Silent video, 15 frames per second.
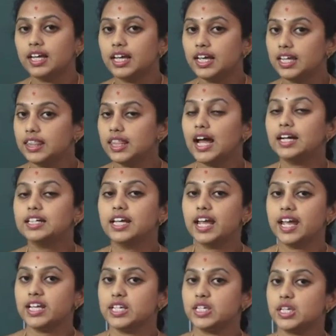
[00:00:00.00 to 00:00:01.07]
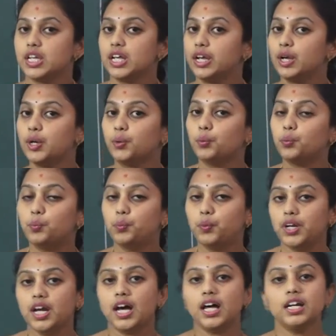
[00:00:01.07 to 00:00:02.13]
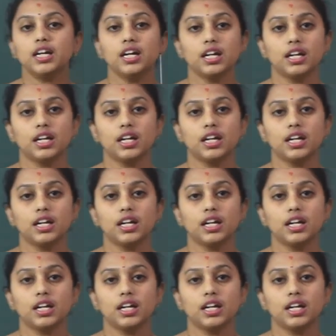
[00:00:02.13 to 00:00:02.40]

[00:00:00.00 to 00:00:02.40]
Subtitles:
in that case, we are